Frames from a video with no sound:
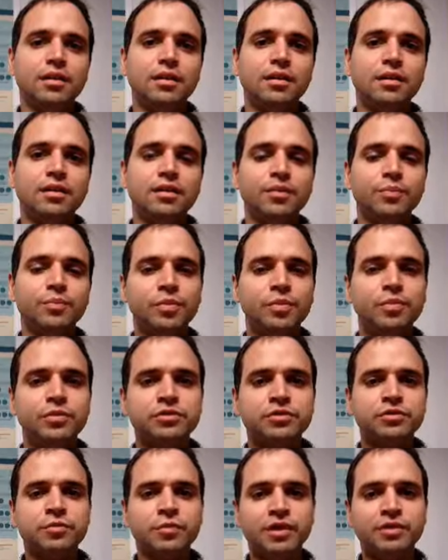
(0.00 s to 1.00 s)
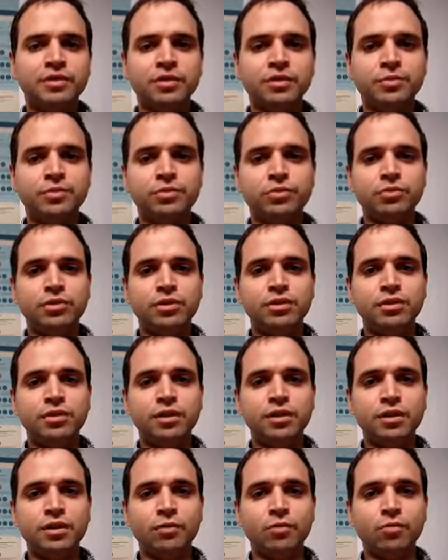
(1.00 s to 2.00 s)
The purpose of my trip to
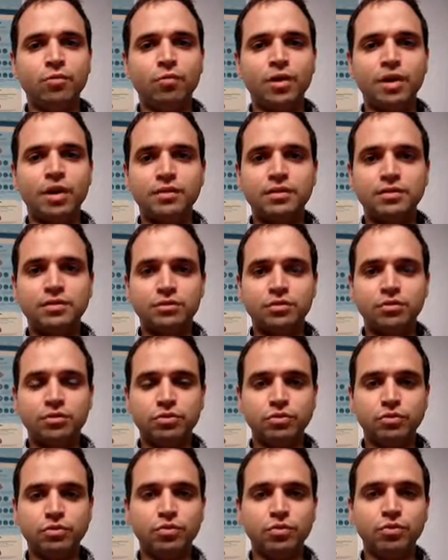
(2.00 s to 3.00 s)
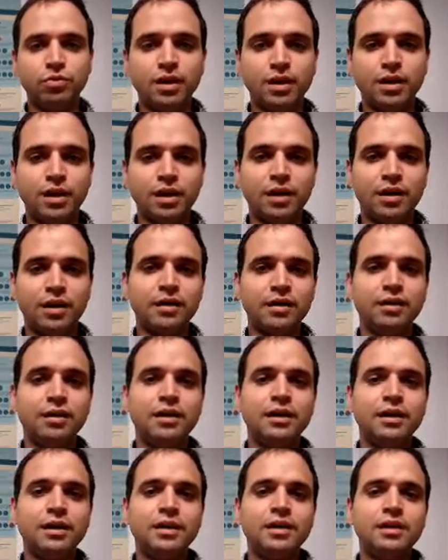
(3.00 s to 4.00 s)
India was to do
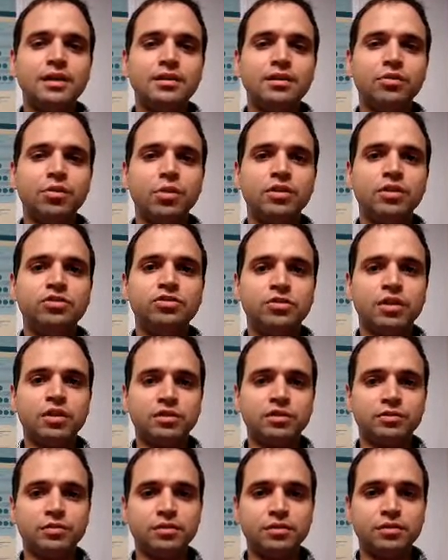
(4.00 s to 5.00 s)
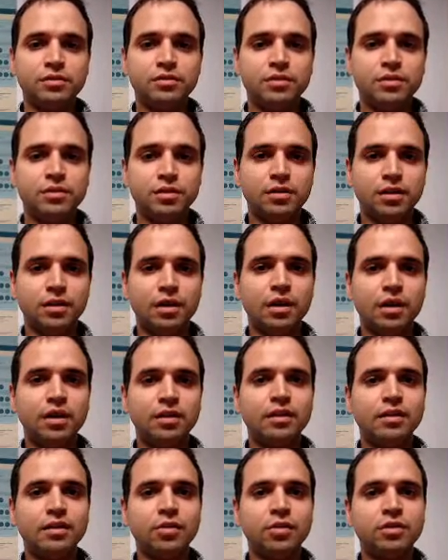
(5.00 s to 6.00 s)
a knowledge transfer.
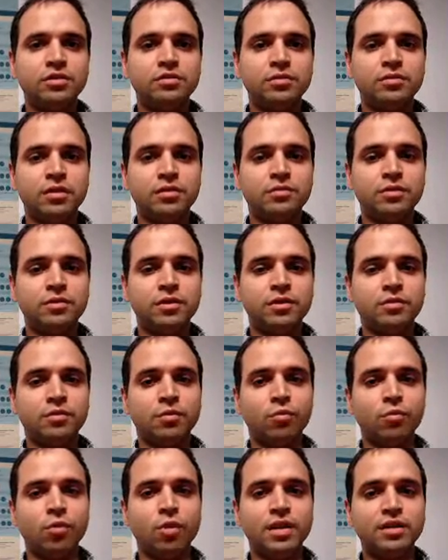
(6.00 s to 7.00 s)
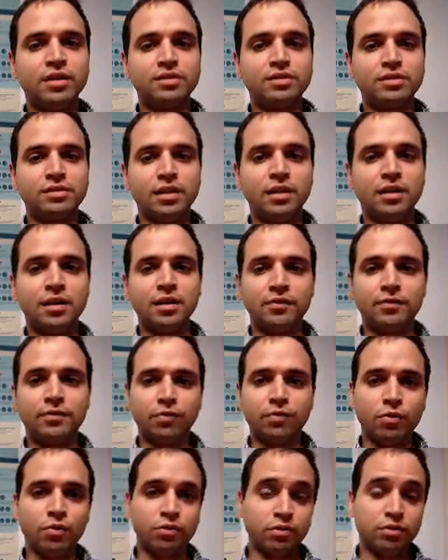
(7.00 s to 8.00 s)
The knowledge transfer was
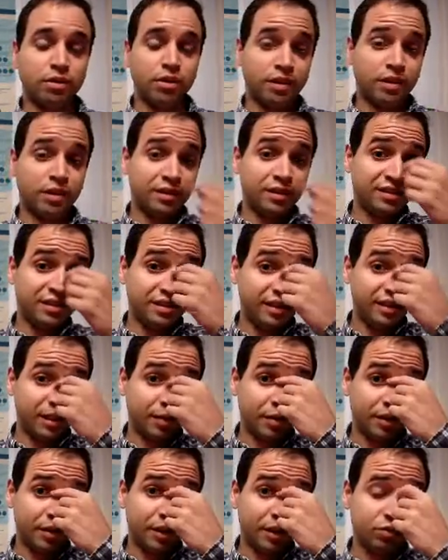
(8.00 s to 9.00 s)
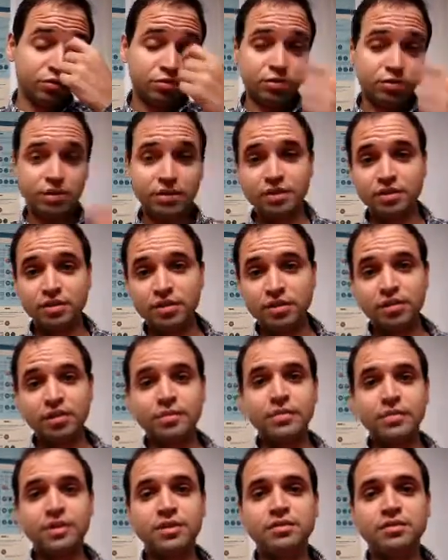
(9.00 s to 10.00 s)
for the DCT application.
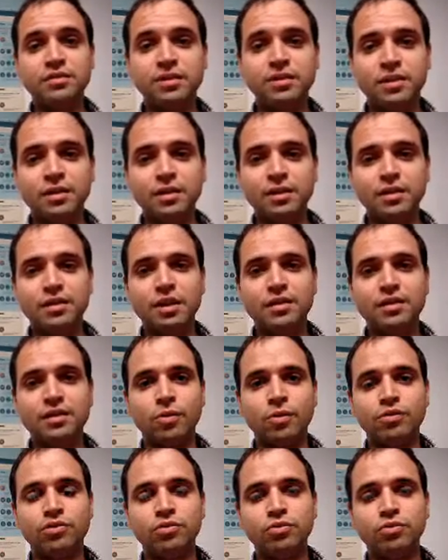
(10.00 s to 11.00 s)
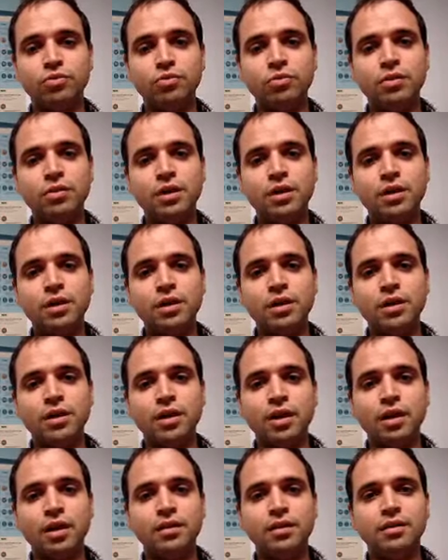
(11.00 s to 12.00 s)
DCT means data collection tool,
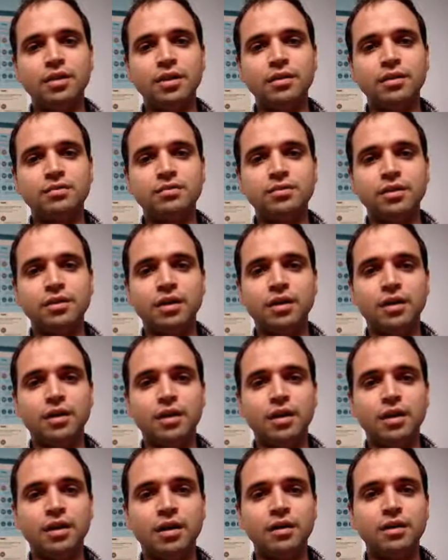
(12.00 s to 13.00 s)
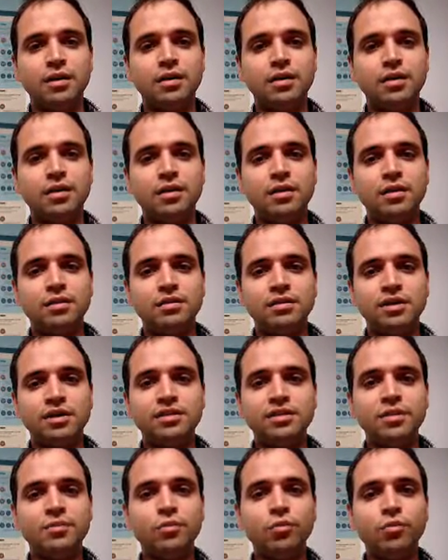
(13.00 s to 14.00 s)
and that's a
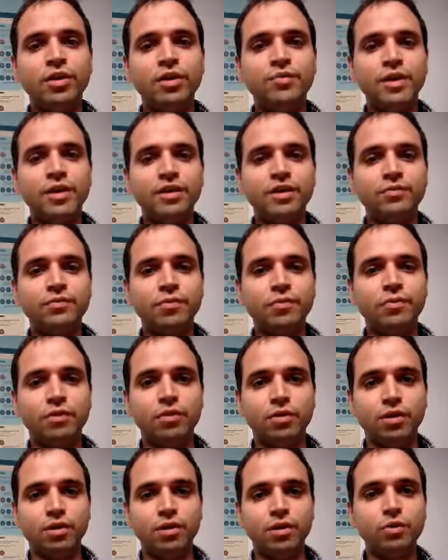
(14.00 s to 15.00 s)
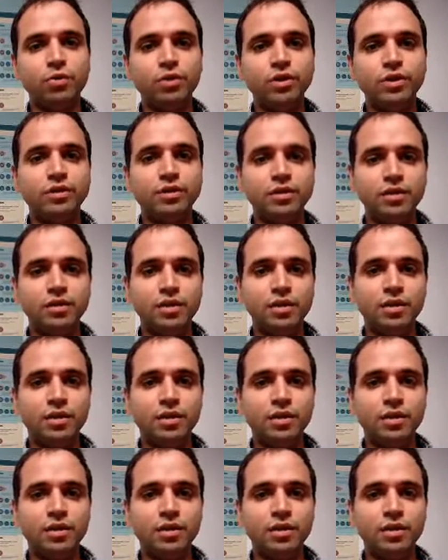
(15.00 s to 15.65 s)
system we made for Hewitt.